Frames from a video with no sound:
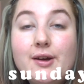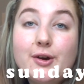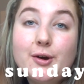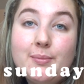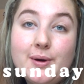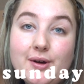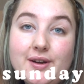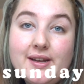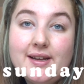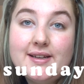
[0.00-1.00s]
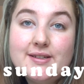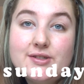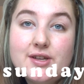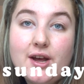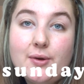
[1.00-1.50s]
Good morning.
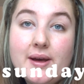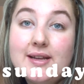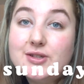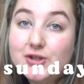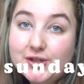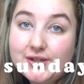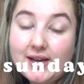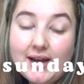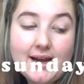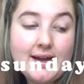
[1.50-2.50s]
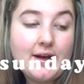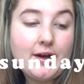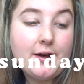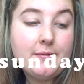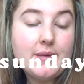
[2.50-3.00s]
So it's Sunday.
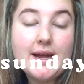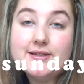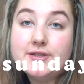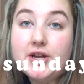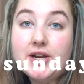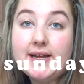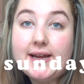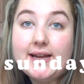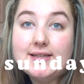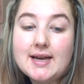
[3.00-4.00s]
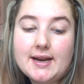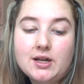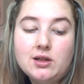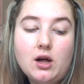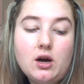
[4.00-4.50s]
It's nearly 10
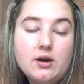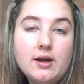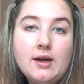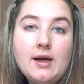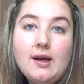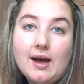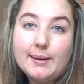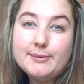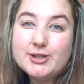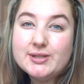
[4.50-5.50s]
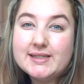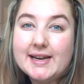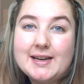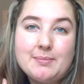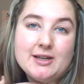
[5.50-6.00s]
o'clock. I'm just
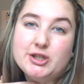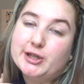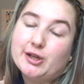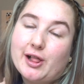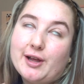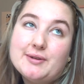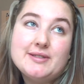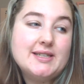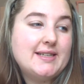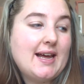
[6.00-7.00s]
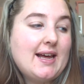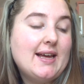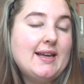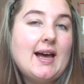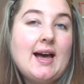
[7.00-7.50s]
staying in my chill clothes
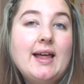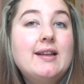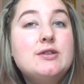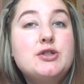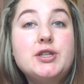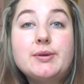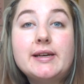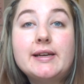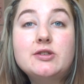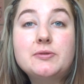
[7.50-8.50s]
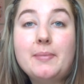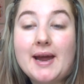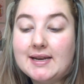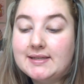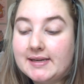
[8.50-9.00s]
today and doing some
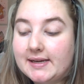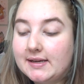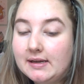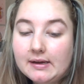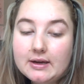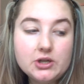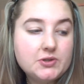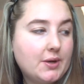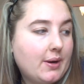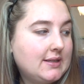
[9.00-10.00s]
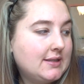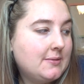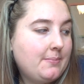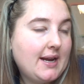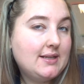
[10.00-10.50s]
painting. So I did
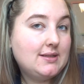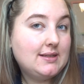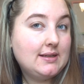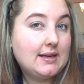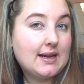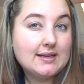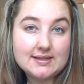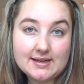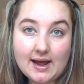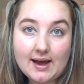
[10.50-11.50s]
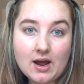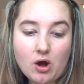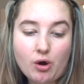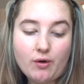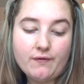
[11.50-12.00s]
some painting last night
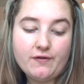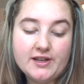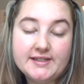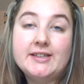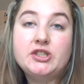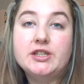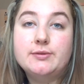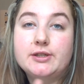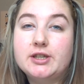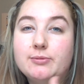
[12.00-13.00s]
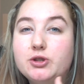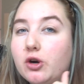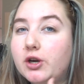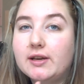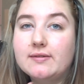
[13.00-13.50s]
of the dishes, which I'm
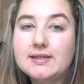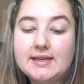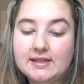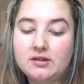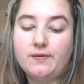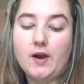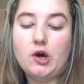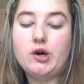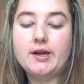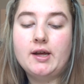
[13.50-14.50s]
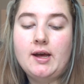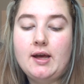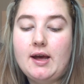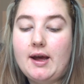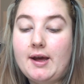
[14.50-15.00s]
sure you'll have seen in the vlog.
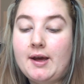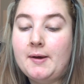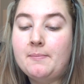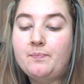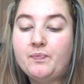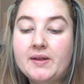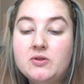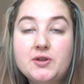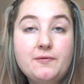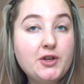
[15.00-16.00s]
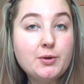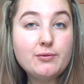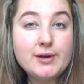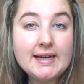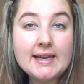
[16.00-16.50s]
And there's a few I
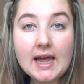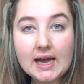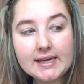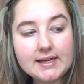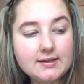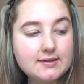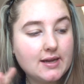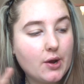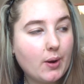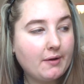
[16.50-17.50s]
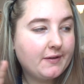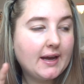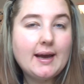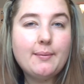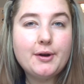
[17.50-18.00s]
really like. So I
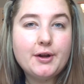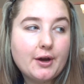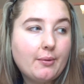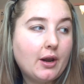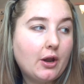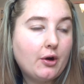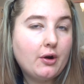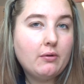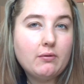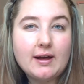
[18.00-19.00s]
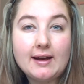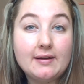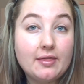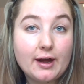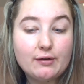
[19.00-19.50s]
think I'm going to go along kind
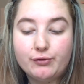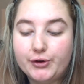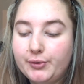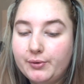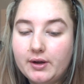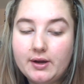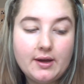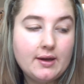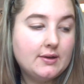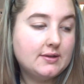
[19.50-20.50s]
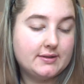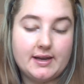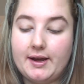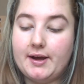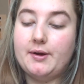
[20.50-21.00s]
of that route.
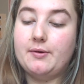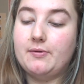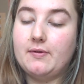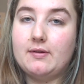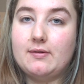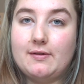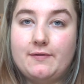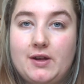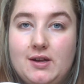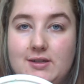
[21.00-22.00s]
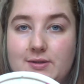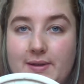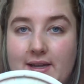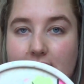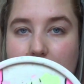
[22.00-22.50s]
So first we
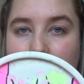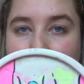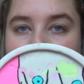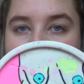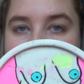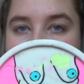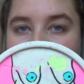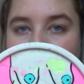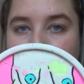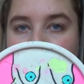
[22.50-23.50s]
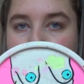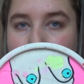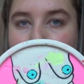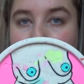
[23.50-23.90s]
have this one.